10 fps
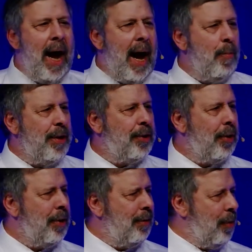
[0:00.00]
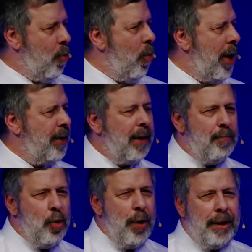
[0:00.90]
And we started recording
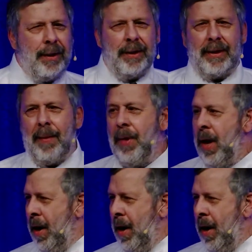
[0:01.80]
some noises, some